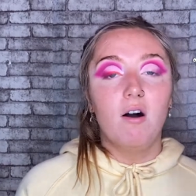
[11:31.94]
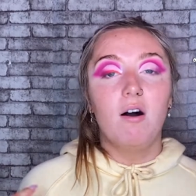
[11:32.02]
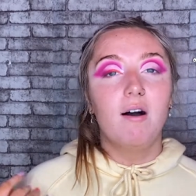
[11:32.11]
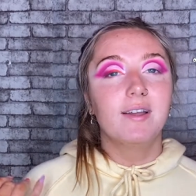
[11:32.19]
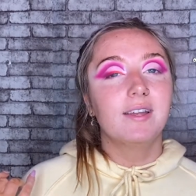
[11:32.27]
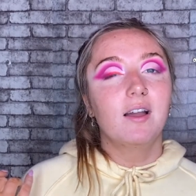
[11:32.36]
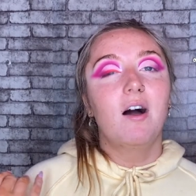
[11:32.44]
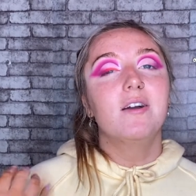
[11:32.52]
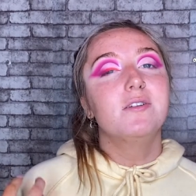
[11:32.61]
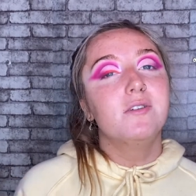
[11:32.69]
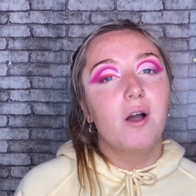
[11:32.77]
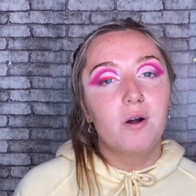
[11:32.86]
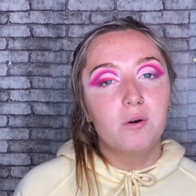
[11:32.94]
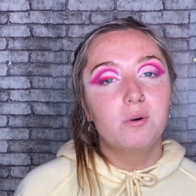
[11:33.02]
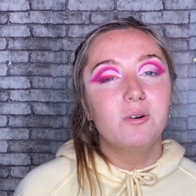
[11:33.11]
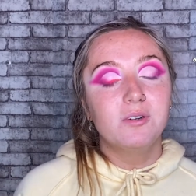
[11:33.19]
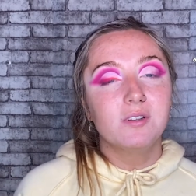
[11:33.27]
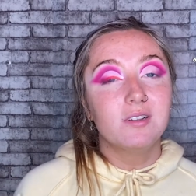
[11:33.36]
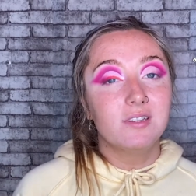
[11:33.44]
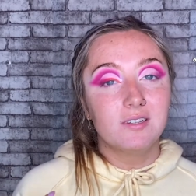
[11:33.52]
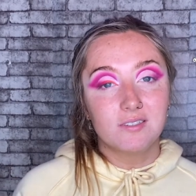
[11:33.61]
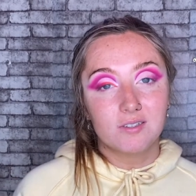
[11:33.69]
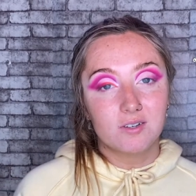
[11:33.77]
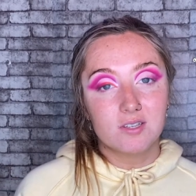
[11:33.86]
I know these
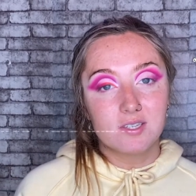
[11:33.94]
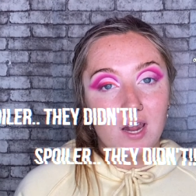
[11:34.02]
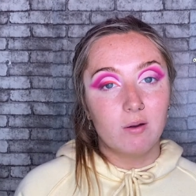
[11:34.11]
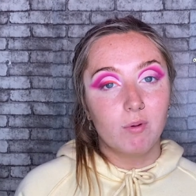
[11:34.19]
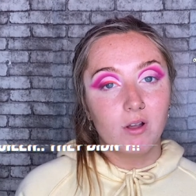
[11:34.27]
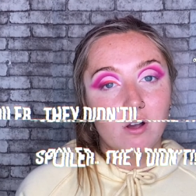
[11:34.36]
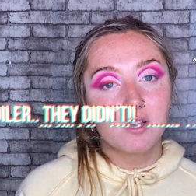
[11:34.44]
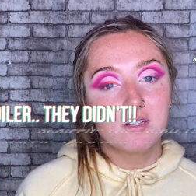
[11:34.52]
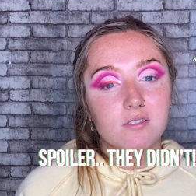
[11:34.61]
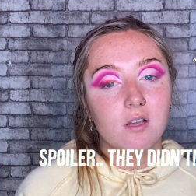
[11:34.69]
are gonna stay in my eyes.